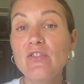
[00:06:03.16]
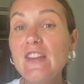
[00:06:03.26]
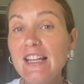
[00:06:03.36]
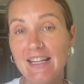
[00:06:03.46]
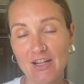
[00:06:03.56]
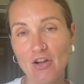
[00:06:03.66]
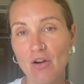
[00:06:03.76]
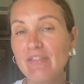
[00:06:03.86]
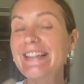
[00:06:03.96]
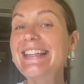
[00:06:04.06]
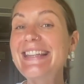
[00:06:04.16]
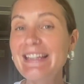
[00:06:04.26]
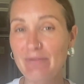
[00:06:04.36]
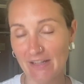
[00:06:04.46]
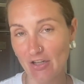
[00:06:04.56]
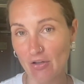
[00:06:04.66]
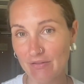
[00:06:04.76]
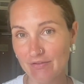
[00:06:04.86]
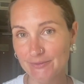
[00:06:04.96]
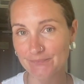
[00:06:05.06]
feeling love and giving
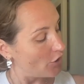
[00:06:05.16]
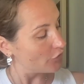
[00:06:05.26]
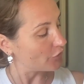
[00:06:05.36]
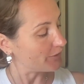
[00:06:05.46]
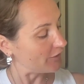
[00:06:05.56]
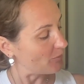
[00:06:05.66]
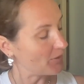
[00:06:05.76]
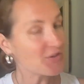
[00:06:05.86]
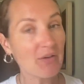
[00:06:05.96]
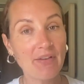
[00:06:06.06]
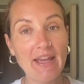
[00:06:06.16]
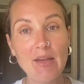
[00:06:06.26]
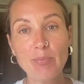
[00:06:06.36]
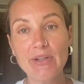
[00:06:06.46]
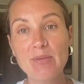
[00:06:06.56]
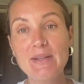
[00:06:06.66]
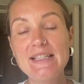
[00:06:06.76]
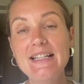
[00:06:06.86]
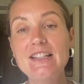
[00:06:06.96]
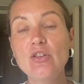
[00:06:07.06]
love. So during the month of April,
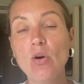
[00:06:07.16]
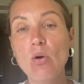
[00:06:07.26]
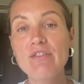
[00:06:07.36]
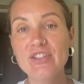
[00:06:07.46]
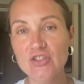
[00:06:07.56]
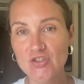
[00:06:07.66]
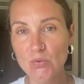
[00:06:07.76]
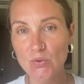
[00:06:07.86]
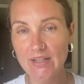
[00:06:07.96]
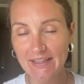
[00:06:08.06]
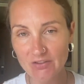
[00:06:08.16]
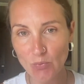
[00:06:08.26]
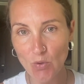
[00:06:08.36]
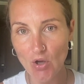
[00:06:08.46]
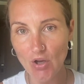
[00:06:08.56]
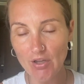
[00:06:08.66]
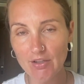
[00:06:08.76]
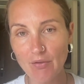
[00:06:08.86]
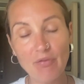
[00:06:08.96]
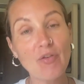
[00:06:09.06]
basically the oversoul
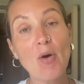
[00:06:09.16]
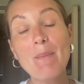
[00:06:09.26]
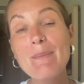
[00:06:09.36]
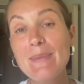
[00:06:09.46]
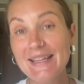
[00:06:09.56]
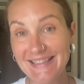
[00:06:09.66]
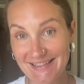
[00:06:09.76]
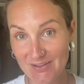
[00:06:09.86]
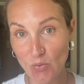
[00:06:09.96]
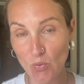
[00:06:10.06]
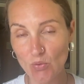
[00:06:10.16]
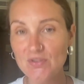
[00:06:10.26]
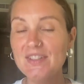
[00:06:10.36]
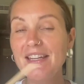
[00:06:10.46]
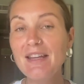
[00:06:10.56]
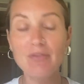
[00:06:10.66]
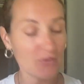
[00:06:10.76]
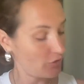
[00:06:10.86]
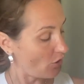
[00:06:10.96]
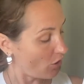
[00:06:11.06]
network for many souls, if
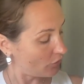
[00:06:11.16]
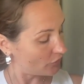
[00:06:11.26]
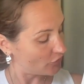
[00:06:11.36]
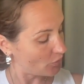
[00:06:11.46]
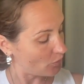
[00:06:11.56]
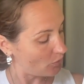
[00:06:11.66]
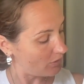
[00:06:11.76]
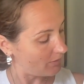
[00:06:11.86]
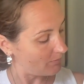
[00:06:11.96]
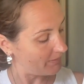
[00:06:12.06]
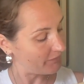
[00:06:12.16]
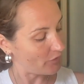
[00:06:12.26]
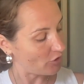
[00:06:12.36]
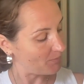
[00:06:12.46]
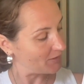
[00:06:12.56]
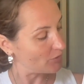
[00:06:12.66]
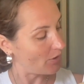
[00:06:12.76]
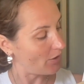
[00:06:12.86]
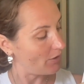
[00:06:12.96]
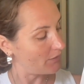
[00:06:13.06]
our soul, before coming to
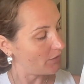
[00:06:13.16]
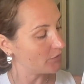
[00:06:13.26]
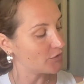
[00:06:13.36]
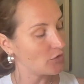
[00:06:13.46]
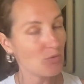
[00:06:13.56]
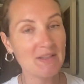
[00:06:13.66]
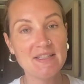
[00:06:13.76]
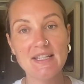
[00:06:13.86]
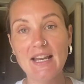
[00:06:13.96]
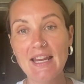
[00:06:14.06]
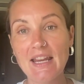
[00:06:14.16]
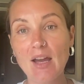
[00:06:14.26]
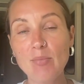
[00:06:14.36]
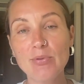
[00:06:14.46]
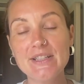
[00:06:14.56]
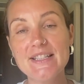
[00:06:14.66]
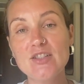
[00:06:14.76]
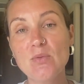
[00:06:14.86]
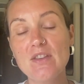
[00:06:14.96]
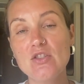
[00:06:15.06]
Earth, our soul was still here,
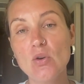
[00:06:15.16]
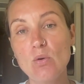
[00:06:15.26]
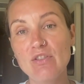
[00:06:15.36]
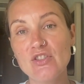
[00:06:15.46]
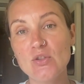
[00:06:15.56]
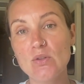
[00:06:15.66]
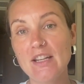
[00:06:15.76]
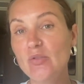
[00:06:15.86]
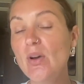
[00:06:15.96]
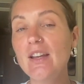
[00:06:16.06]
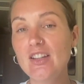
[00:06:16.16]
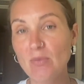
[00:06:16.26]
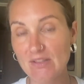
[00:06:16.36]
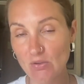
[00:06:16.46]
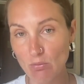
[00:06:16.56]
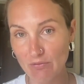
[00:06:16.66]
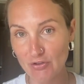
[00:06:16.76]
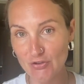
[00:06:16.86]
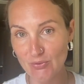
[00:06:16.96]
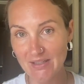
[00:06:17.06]
present within the oversoul network. It was the
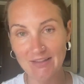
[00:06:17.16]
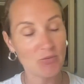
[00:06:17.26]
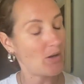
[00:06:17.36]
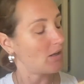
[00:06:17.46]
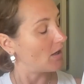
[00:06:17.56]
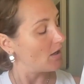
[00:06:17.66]
oversoul network.